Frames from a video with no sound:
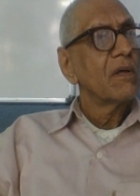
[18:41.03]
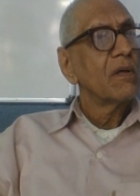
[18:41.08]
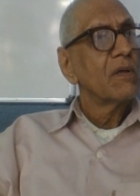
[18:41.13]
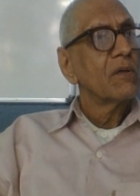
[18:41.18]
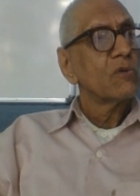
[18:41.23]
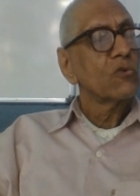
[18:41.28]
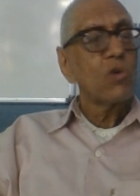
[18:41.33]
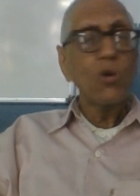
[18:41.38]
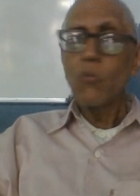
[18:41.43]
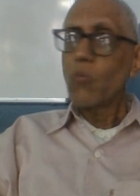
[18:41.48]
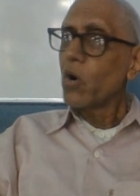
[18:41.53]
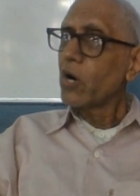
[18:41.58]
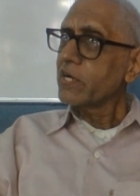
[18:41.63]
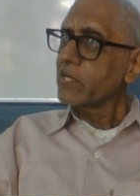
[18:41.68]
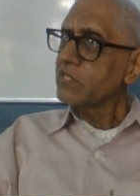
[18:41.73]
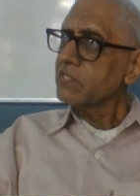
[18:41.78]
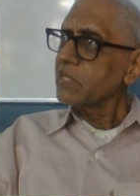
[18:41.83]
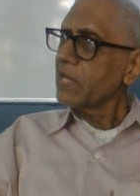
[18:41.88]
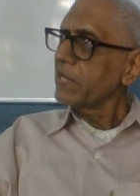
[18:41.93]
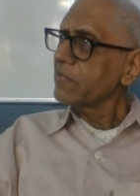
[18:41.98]
So what
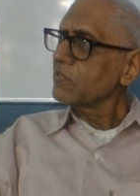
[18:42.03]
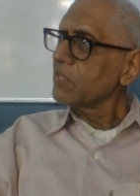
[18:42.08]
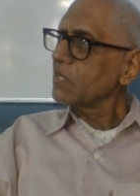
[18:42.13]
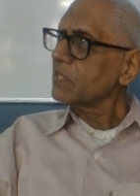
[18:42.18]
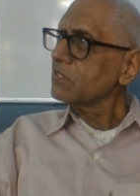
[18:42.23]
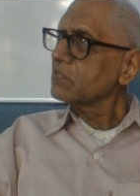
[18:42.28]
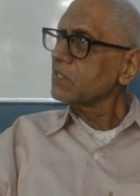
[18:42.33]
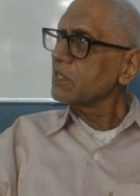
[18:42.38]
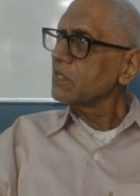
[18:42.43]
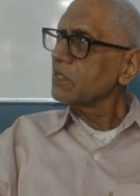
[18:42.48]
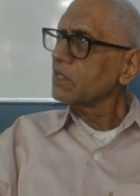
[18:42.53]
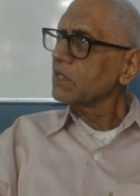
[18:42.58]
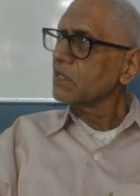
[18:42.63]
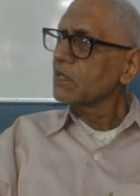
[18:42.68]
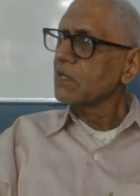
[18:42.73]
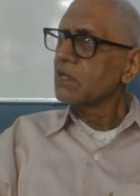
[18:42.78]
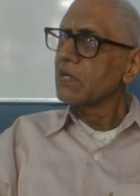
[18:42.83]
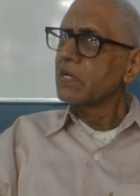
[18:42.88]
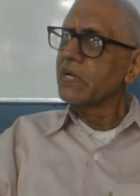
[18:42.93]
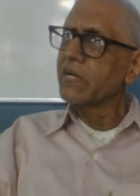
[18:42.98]
is ethics
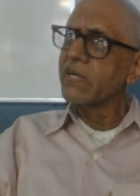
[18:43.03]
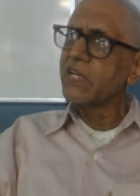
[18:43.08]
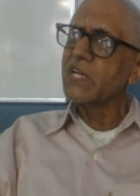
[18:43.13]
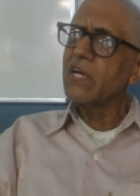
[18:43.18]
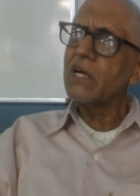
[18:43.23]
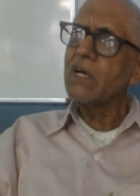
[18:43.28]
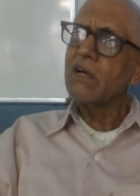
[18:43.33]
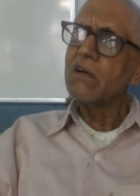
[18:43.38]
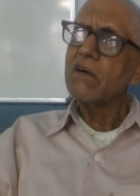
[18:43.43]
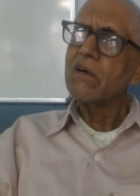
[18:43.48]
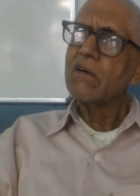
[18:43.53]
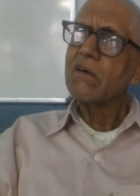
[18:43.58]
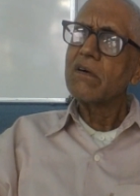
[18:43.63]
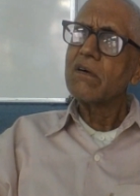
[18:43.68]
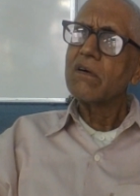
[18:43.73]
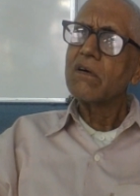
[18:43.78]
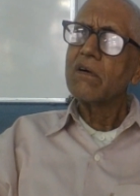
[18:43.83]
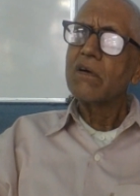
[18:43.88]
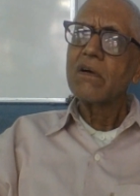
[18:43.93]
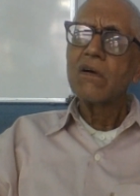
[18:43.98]
in India
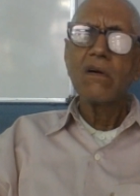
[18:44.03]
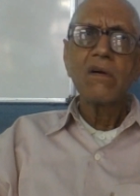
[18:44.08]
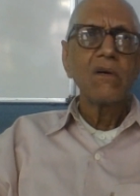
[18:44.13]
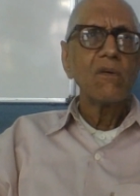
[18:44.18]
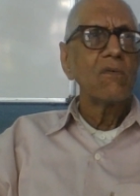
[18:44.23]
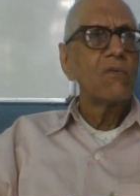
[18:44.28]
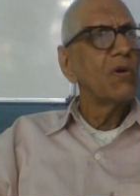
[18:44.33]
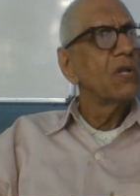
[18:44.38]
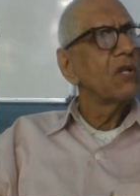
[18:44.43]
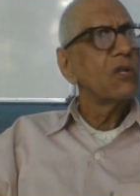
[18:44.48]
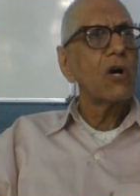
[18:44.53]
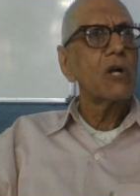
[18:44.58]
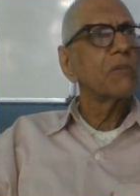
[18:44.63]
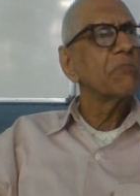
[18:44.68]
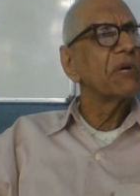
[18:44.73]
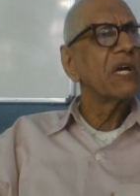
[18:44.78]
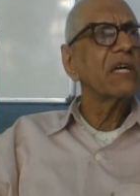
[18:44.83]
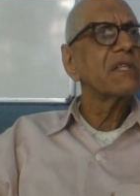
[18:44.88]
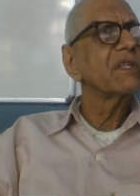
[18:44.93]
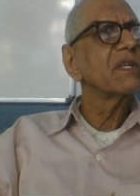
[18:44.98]
will not
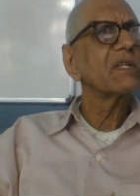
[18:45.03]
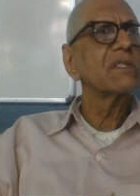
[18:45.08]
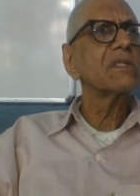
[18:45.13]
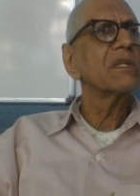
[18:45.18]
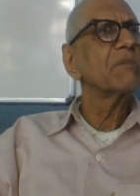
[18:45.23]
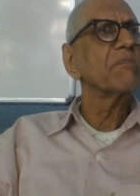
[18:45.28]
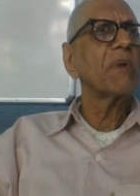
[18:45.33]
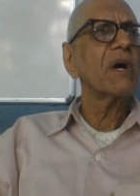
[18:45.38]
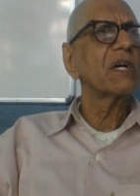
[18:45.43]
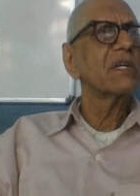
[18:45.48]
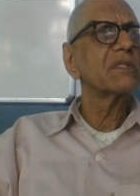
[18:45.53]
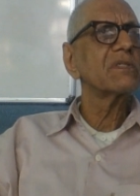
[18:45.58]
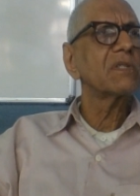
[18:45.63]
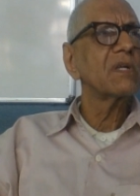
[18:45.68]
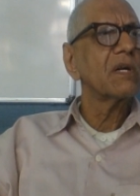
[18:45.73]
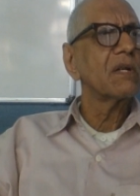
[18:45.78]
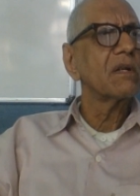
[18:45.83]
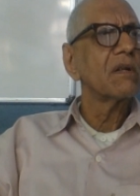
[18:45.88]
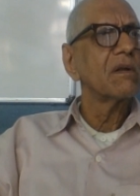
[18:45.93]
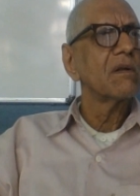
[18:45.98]
be ethics in
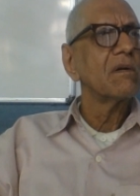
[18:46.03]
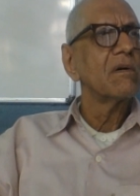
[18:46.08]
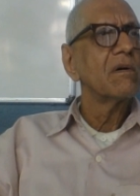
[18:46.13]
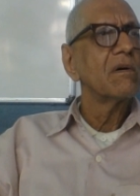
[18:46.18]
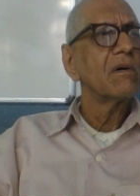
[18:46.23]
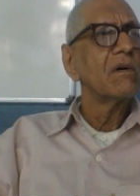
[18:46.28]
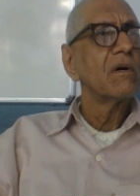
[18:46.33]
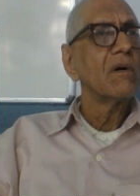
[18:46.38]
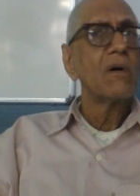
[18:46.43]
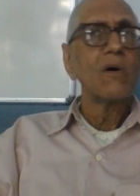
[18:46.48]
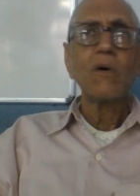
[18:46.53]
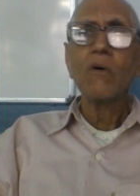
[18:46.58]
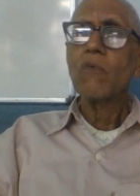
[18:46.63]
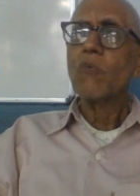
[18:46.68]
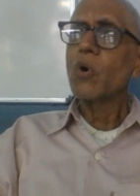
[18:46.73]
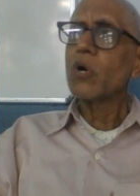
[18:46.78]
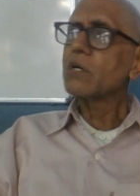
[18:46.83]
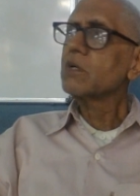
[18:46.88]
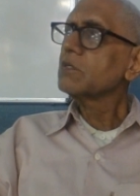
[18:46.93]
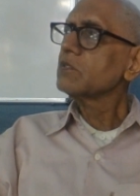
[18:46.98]
Pakistan.
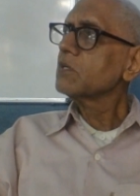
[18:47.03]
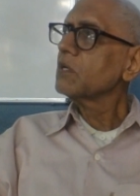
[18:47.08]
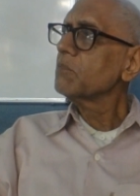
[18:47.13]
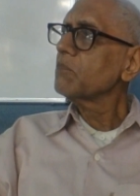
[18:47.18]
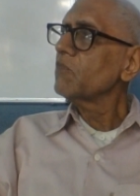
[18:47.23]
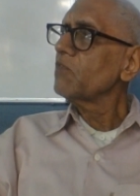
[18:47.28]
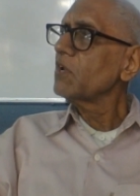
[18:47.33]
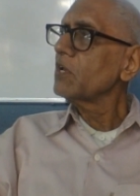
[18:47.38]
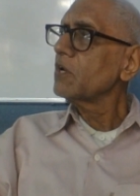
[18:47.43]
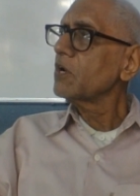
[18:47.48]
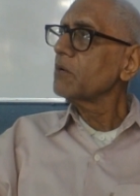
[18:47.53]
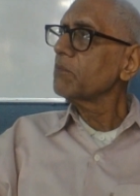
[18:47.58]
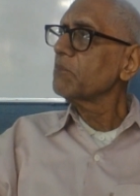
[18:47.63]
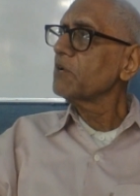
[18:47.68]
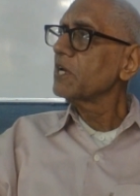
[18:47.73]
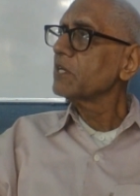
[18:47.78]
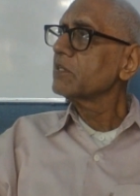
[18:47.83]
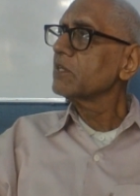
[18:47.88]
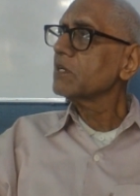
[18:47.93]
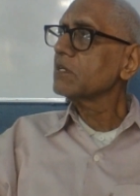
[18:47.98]
What will not be
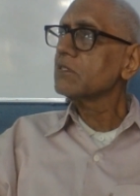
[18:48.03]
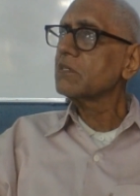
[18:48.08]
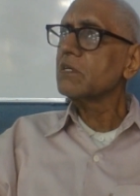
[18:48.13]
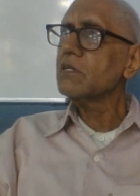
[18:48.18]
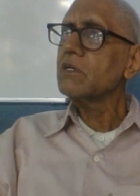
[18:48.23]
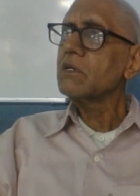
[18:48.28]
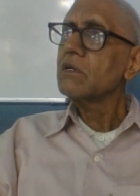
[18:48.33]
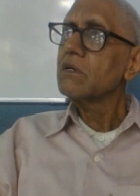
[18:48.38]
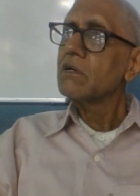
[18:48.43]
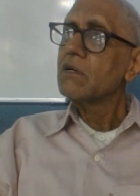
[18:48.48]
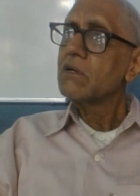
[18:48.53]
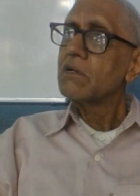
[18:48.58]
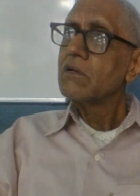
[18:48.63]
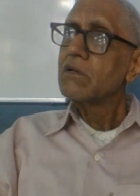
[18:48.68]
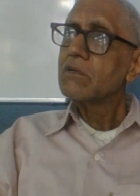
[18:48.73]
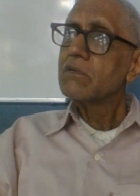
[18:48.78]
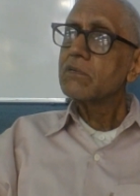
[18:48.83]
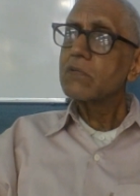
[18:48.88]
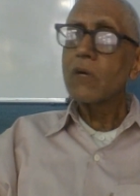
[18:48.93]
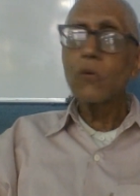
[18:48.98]
ethics in
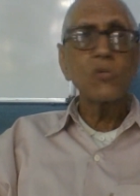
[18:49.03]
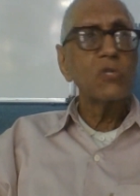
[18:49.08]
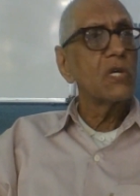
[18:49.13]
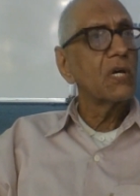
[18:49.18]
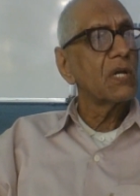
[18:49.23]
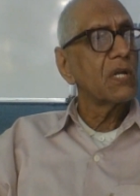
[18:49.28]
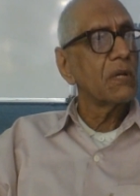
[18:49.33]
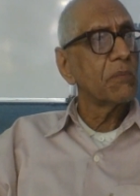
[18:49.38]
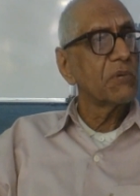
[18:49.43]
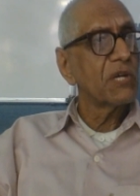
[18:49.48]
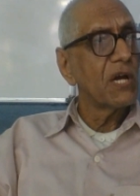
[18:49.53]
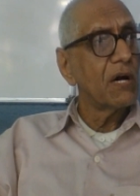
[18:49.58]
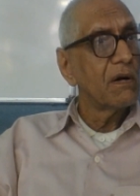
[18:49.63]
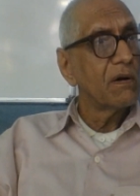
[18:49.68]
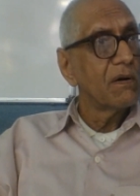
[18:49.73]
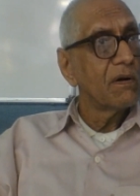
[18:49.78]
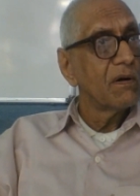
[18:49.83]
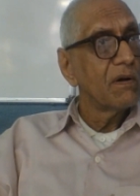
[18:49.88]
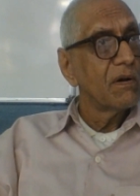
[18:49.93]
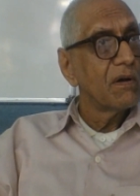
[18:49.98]
Saudi Arabia.
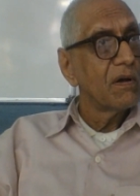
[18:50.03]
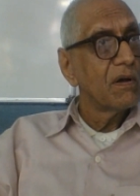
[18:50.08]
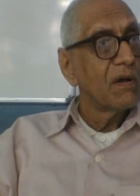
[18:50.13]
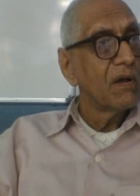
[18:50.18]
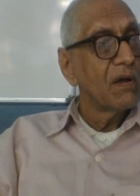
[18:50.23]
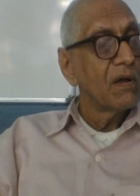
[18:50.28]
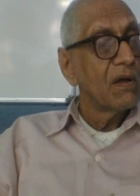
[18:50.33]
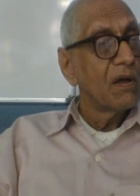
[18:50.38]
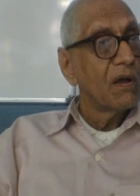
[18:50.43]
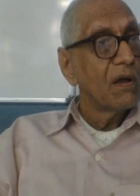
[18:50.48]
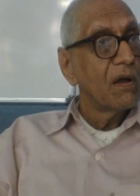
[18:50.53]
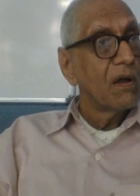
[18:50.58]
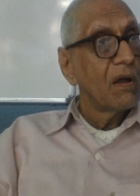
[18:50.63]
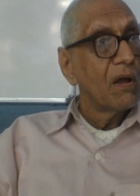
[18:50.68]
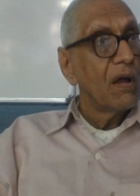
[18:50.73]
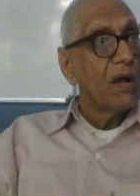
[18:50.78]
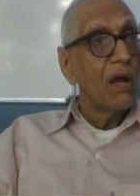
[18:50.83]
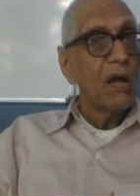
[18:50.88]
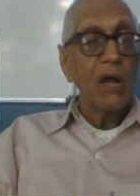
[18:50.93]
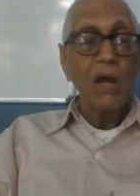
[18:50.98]

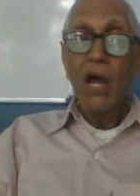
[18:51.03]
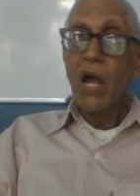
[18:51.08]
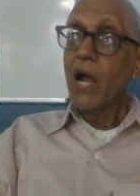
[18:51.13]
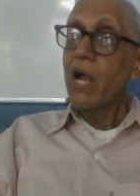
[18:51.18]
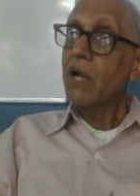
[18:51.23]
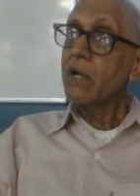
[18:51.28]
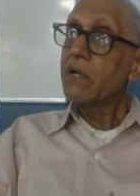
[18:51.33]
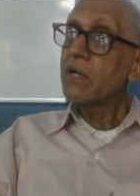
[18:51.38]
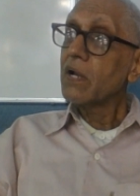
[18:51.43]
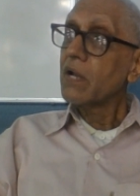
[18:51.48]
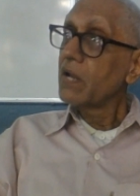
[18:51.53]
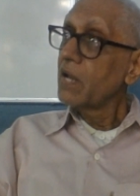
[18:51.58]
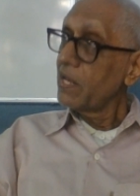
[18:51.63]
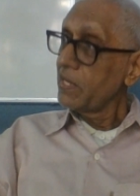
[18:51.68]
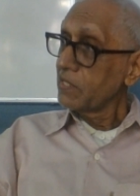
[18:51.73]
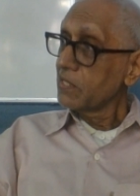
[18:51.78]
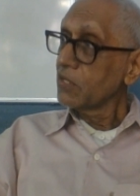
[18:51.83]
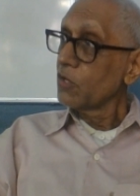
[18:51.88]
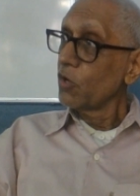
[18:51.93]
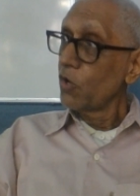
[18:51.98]
And
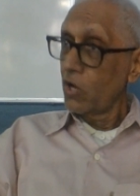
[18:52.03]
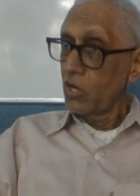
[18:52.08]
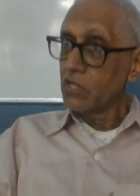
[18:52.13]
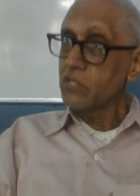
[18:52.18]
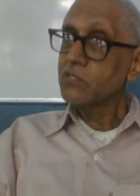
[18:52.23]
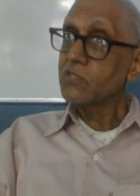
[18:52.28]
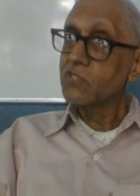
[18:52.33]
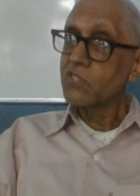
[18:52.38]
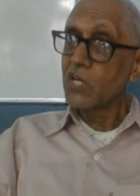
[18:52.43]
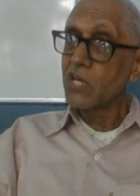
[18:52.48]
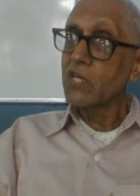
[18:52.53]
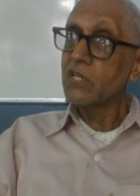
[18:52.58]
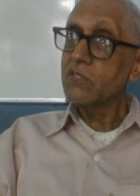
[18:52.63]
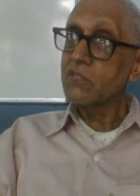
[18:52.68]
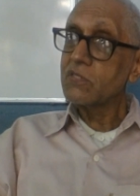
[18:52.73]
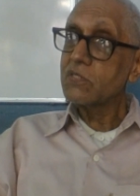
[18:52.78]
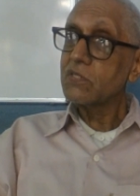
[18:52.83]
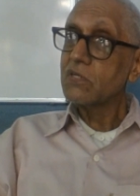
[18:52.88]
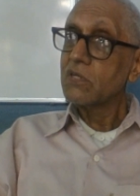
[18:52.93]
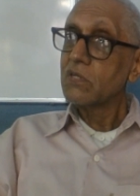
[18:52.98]
like laws
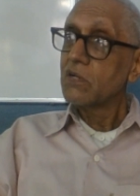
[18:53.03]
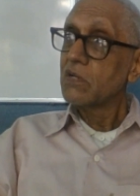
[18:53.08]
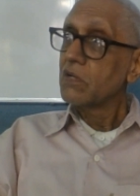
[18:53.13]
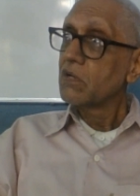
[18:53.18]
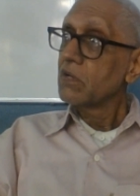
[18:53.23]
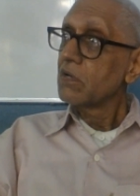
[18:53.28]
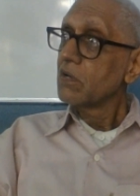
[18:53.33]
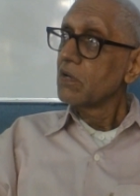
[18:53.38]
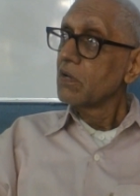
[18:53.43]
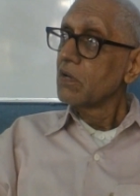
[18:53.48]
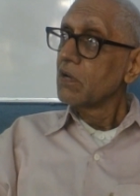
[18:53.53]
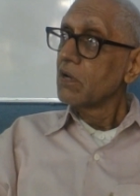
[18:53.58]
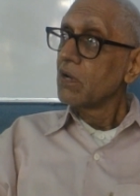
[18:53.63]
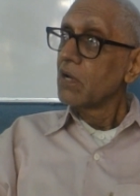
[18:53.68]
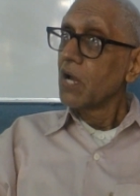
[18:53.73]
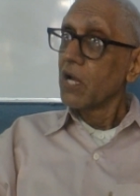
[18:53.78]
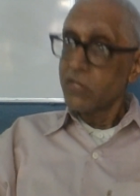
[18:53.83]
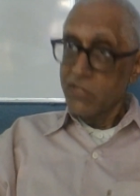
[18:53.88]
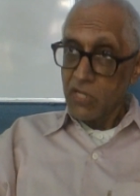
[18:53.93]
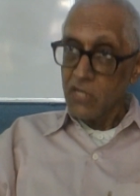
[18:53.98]
change,
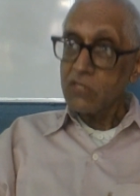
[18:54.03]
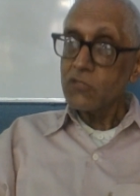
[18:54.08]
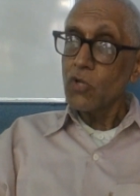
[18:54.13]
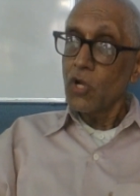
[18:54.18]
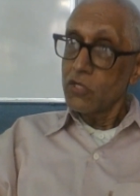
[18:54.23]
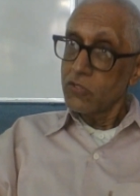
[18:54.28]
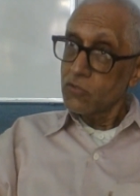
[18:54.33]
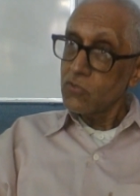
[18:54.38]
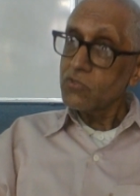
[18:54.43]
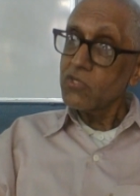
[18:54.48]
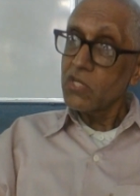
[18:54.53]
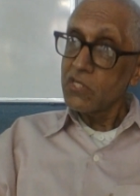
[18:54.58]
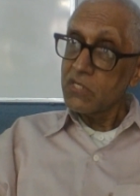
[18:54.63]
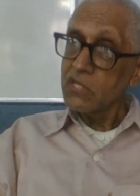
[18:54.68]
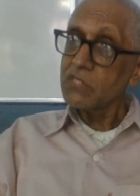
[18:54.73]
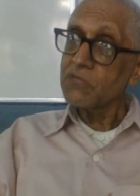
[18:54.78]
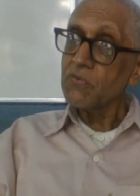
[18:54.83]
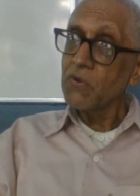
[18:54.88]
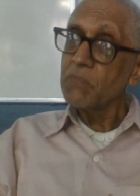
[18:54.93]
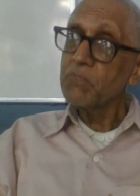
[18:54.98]
ethics also
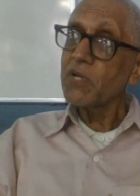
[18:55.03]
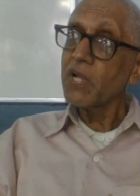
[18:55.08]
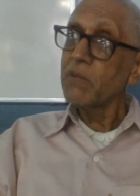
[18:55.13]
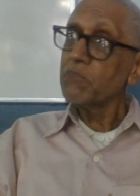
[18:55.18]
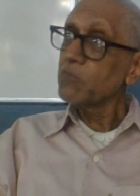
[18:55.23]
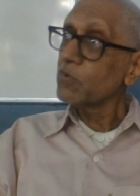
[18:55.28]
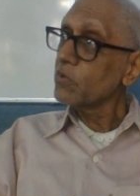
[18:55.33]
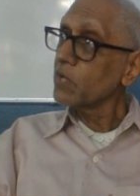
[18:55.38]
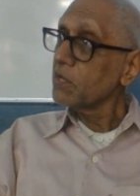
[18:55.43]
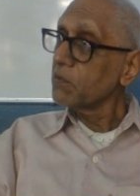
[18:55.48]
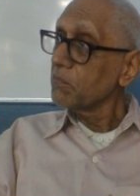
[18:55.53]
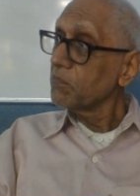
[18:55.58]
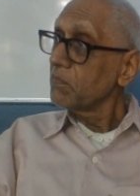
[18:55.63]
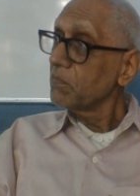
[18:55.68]
changes from time to time.